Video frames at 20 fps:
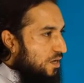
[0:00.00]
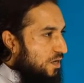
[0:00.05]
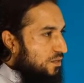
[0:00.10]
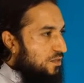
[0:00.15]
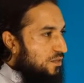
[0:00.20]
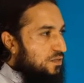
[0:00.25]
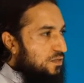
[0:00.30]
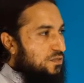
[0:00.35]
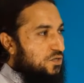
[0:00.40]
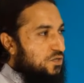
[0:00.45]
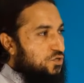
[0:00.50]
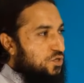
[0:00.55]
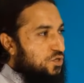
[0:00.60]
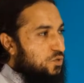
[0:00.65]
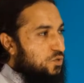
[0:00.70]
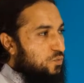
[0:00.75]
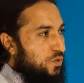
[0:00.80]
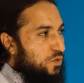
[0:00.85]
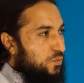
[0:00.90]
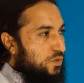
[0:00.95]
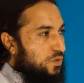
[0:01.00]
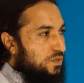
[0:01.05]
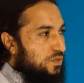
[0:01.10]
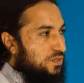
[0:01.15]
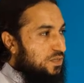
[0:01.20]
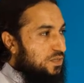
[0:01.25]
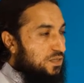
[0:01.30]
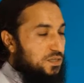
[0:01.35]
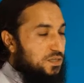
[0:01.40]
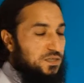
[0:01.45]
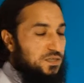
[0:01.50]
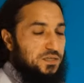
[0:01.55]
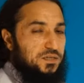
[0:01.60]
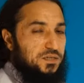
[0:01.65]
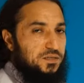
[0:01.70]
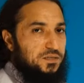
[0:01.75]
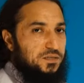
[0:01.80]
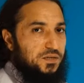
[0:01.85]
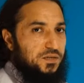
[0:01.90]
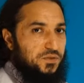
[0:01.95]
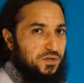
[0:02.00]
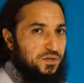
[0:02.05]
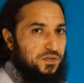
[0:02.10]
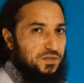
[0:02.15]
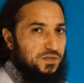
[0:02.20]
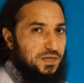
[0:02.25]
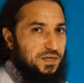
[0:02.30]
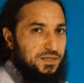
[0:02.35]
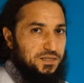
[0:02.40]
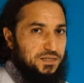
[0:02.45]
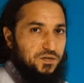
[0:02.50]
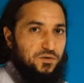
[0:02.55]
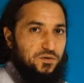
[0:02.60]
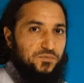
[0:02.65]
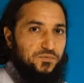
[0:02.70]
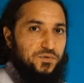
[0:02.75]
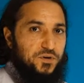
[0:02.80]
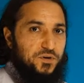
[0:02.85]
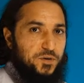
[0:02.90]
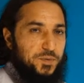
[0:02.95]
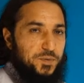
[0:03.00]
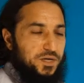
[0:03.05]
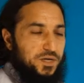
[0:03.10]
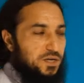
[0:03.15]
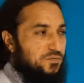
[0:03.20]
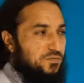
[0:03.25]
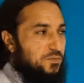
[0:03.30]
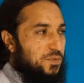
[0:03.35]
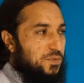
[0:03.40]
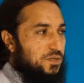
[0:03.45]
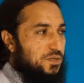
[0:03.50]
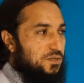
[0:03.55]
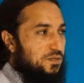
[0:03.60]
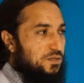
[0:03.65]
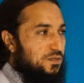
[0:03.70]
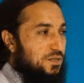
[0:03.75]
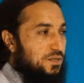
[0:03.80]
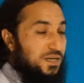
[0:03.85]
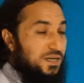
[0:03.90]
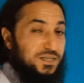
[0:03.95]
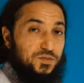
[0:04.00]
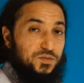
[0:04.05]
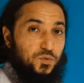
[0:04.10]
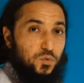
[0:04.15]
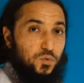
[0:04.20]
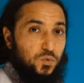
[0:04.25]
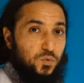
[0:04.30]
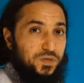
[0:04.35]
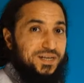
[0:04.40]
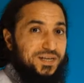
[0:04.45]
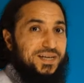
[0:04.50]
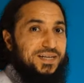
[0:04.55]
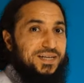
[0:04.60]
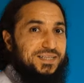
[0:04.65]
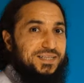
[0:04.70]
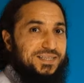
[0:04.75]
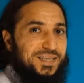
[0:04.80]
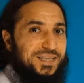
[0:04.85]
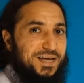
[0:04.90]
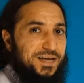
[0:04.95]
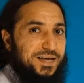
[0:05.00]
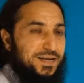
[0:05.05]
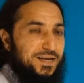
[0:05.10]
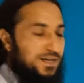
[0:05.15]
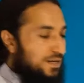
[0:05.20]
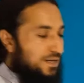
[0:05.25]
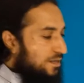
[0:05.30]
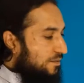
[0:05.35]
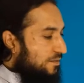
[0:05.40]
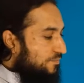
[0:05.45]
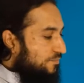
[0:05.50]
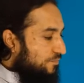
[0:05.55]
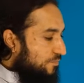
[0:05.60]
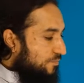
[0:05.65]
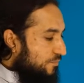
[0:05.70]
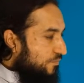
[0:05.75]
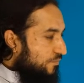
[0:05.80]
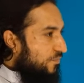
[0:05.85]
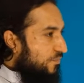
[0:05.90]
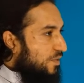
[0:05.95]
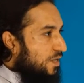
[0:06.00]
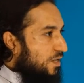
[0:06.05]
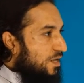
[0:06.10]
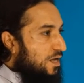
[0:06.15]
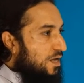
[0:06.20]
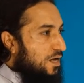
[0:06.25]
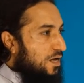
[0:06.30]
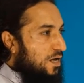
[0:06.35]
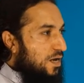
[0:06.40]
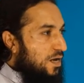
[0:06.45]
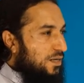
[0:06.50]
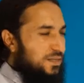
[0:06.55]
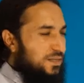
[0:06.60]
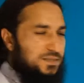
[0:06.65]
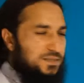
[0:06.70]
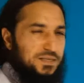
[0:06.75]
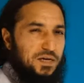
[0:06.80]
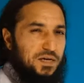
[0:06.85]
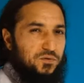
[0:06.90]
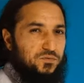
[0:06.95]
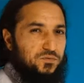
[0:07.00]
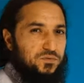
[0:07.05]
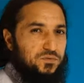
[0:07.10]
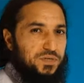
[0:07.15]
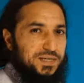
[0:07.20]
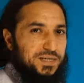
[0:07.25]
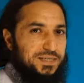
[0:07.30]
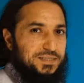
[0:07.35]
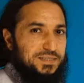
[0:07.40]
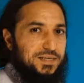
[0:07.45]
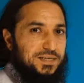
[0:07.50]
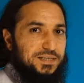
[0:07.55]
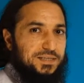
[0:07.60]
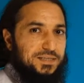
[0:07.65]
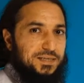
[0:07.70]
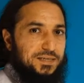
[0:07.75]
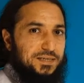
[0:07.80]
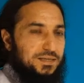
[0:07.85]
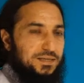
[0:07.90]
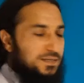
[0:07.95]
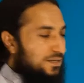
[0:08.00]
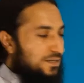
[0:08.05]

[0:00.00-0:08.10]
In this session, we will study the third letter of Arabic alphabet, that is called Ta, and its sound is T.